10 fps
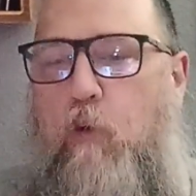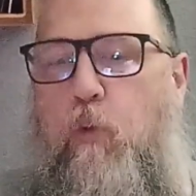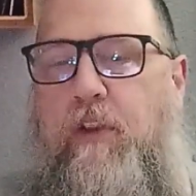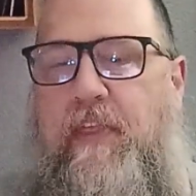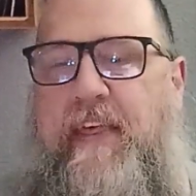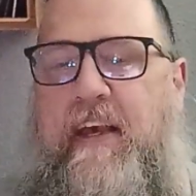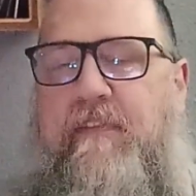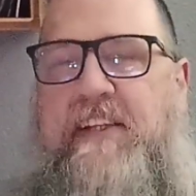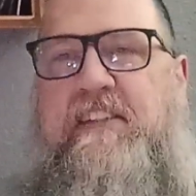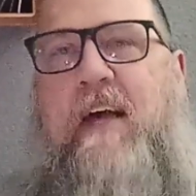What do you think of
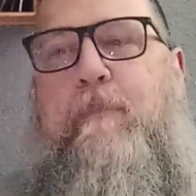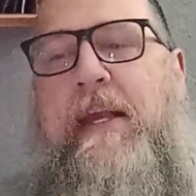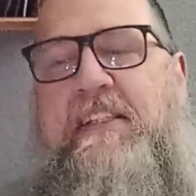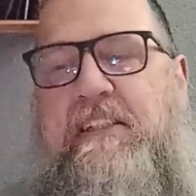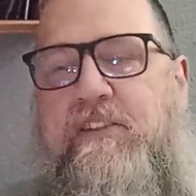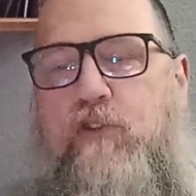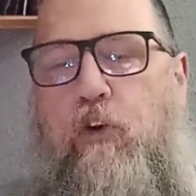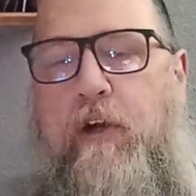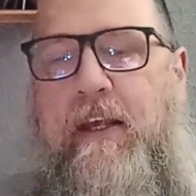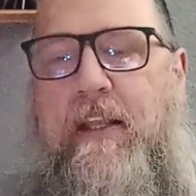this amazing story?